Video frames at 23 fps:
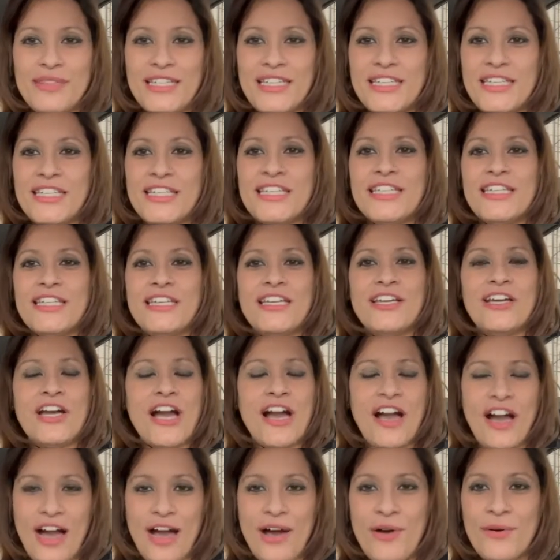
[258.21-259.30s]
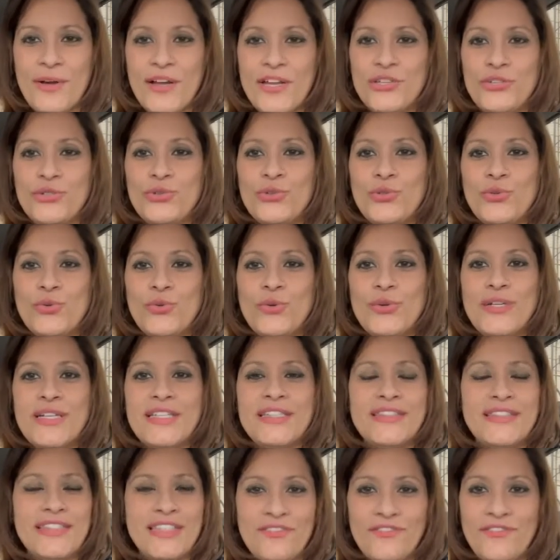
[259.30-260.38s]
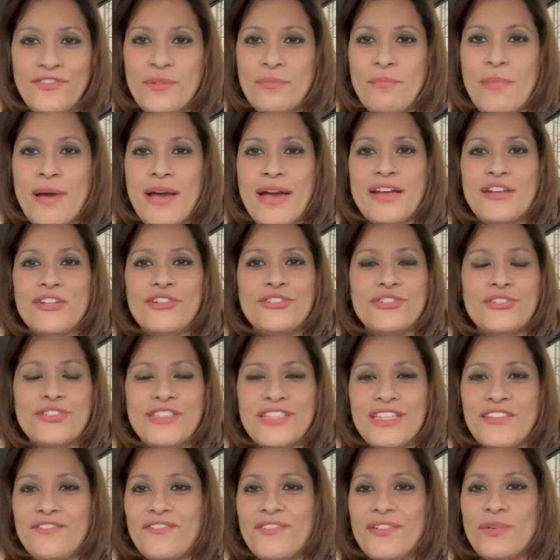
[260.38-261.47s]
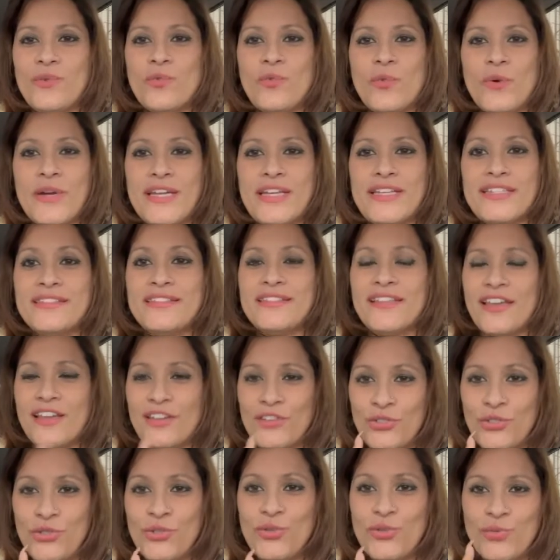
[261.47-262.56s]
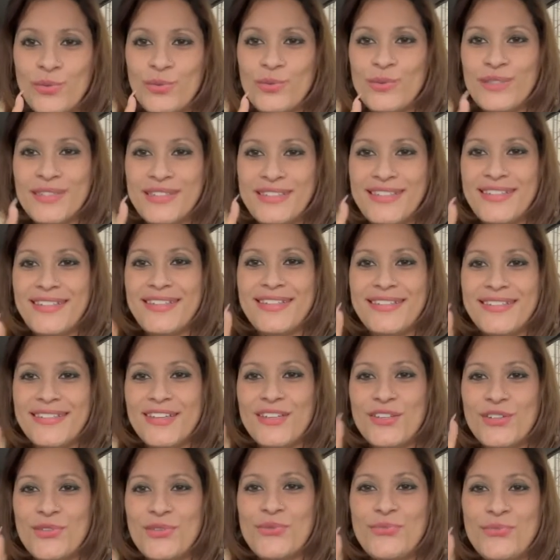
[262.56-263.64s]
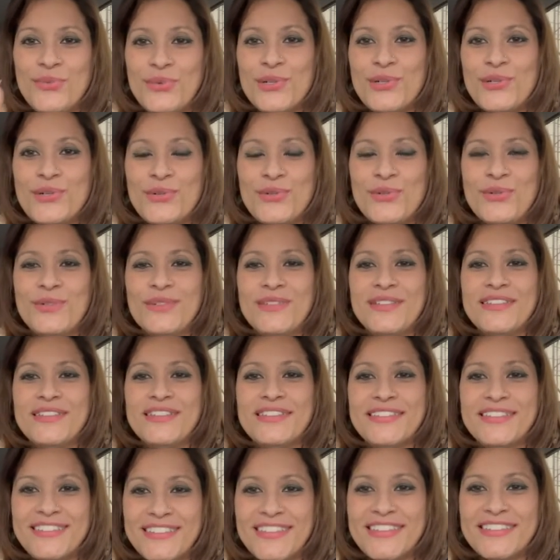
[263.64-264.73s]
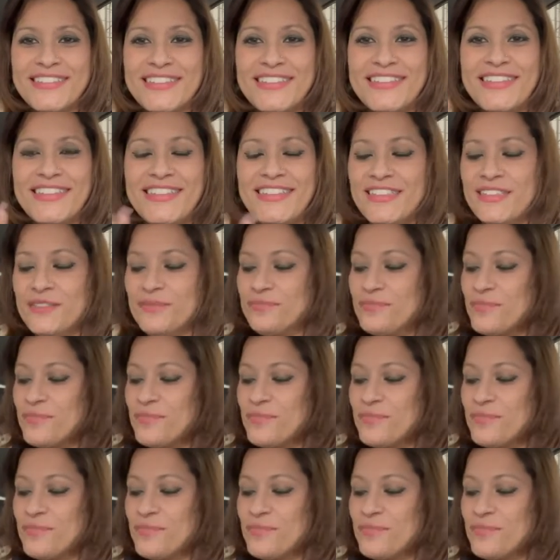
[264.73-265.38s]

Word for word: thinking how can you do it different manners different ways and you will see that you will succeed